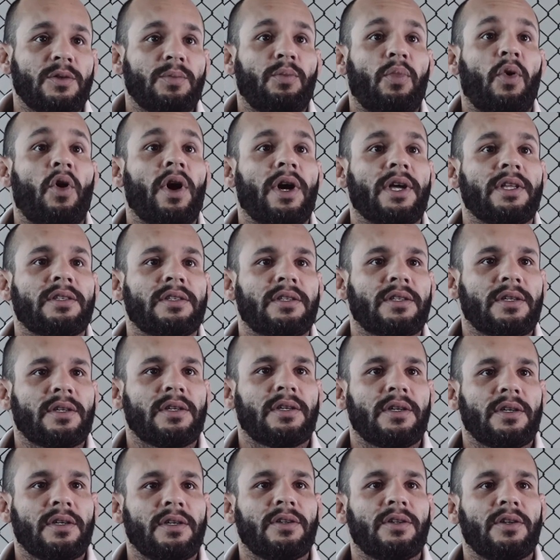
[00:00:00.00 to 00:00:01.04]
point,
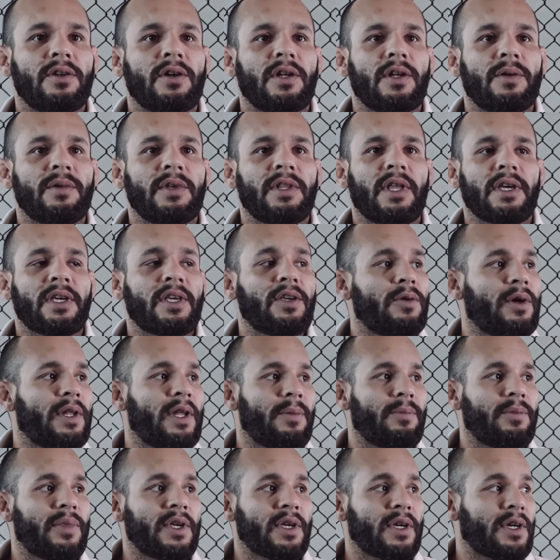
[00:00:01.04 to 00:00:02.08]
you know what I mean? Like you want
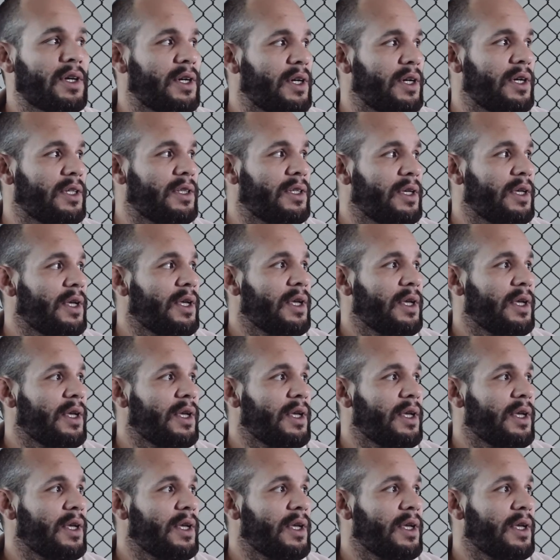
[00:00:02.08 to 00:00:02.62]
to be good,